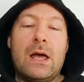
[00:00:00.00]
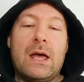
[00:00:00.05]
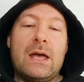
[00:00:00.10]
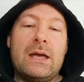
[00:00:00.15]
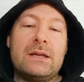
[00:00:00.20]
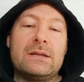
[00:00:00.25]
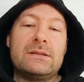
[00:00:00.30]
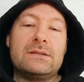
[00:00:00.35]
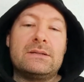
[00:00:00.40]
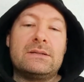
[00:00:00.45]

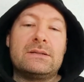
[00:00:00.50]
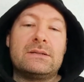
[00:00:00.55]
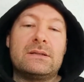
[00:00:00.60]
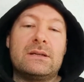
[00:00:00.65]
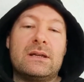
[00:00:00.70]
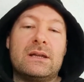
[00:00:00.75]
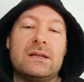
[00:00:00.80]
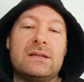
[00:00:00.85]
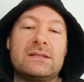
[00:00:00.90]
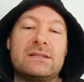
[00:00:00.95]
And
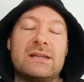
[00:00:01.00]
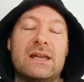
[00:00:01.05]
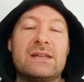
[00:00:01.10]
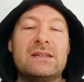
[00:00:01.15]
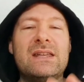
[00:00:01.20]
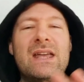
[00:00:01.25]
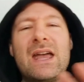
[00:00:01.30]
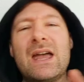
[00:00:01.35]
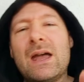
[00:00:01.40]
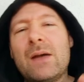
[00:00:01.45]
he's saying,
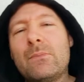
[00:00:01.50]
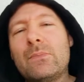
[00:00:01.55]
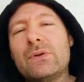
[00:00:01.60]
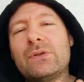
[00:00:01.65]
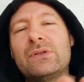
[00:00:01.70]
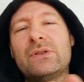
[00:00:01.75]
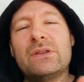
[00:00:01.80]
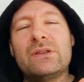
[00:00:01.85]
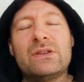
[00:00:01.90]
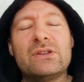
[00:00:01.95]
yeah,
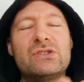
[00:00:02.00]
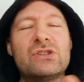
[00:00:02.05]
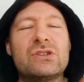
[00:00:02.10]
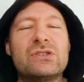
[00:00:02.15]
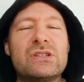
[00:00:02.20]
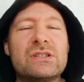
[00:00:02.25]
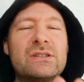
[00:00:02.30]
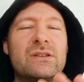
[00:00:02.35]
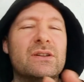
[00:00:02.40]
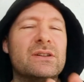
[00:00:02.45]
but the
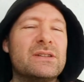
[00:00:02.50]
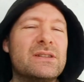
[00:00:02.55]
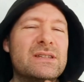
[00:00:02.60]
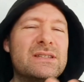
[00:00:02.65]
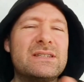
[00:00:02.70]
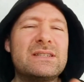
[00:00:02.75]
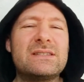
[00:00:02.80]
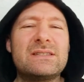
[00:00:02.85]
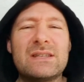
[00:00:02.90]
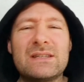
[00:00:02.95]
judge is like,
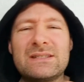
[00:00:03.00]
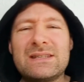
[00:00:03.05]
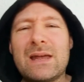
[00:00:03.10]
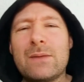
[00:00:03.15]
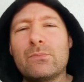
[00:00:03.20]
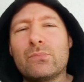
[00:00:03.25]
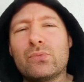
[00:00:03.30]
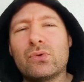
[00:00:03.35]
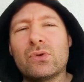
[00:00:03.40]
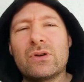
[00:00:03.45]
this is a
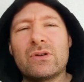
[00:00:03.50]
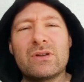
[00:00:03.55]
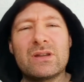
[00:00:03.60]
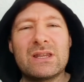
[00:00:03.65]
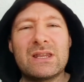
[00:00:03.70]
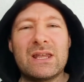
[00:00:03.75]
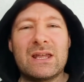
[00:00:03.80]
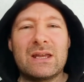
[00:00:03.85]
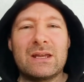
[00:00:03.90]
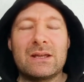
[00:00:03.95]
temporary
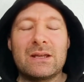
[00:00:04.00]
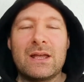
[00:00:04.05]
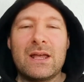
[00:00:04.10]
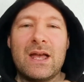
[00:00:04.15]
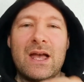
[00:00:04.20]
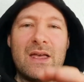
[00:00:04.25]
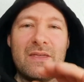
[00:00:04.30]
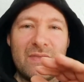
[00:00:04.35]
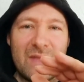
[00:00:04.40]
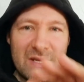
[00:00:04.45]
thing.
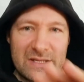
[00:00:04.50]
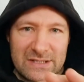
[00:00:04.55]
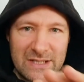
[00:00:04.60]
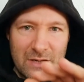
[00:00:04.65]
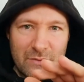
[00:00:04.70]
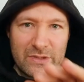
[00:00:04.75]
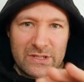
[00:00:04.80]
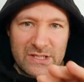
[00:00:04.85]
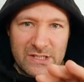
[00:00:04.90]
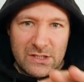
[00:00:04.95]
And that's
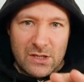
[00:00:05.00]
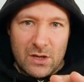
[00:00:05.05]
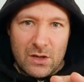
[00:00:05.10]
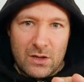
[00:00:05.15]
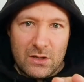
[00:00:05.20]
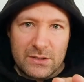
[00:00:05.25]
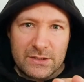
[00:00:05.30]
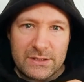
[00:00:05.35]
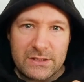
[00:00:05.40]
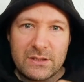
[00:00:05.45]
how it
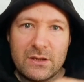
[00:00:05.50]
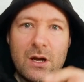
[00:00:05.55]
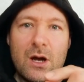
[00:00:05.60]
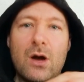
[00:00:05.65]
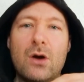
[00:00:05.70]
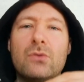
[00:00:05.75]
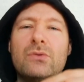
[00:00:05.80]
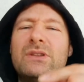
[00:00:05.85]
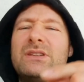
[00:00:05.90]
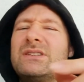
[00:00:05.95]
starts.
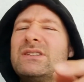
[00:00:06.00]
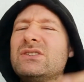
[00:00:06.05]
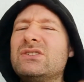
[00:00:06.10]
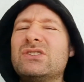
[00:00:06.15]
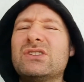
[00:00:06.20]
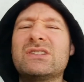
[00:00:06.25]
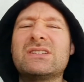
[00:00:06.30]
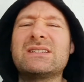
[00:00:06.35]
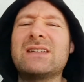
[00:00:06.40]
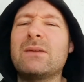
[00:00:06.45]
Oh, this is
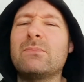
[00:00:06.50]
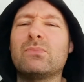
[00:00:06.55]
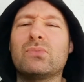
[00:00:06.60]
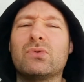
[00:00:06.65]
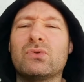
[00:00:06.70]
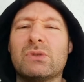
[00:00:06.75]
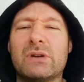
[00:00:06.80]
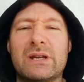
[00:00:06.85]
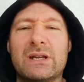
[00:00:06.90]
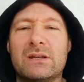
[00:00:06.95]
just
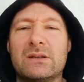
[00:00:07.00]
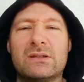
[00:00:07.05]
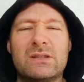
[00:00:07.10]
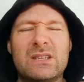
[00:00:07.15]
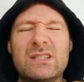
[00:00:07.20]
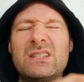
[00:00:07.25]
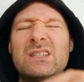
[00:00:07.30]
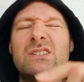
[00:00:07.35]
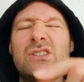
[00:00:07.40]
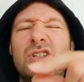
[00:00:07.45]
temporary.
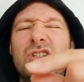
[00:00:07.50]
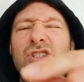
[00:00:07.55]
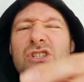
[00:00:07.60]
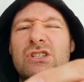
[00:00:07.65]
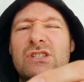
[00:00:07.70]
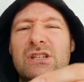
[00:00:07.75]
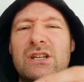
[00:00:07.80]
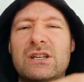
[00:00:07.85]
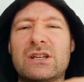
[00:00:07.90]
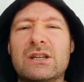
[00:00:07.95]
You're
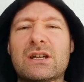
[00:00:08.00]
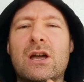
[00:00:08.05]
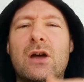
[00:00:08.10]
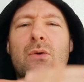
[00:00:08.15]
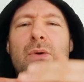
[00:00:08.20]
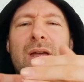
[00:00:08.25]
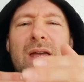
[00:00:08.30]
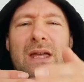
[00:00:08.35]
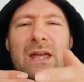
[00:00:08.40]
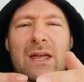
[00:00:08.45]
just going to go
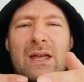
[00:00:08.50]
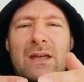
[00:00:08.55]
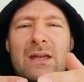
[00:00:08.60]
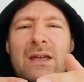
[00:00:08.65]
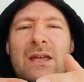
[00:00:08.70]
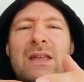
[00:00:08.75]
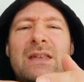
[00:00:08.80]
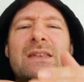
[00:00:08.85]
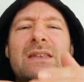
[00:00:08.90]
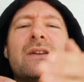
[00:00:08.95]
here.
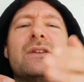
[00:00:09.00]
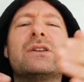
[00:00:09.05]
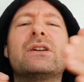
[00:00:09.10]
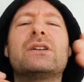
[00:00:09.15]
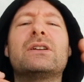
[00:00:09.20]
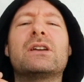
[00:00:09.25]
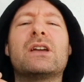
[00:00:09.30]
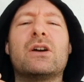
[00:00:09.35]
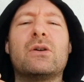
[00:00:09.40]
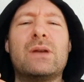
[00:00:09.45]
Now you're
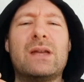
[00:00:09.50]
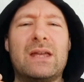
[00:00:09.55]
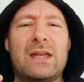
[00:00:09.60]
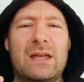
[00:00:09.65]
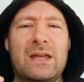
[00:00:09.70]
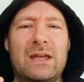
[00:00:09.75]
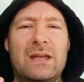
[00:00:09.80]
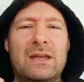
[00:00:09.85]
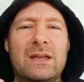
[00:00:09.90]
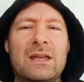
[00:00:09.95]
going to go
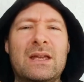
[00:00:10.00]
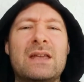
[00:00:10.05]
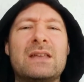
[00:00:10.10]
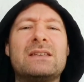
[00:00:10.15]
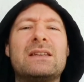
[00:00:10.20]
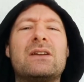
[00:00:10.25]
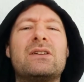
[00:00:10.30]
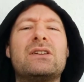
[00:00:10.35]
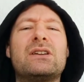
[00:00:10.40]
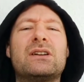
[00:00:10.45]
here.
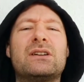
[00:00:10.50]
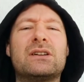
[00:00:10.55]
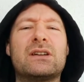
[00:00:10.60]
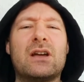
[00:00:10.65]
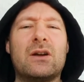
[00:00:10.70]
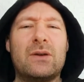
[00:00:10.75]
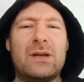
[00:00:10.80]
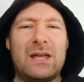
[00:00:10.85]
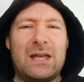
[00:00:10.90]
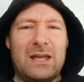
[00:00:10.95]
Now you're going to
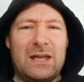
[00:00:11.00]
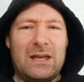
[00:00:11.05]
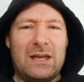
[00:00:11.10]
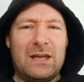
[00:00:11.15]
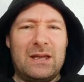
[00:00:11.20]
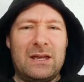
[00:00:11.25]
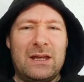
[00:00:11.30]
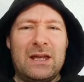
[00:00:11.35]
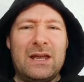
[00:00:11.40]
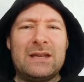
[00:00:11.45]
go
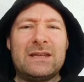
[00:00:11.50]
here.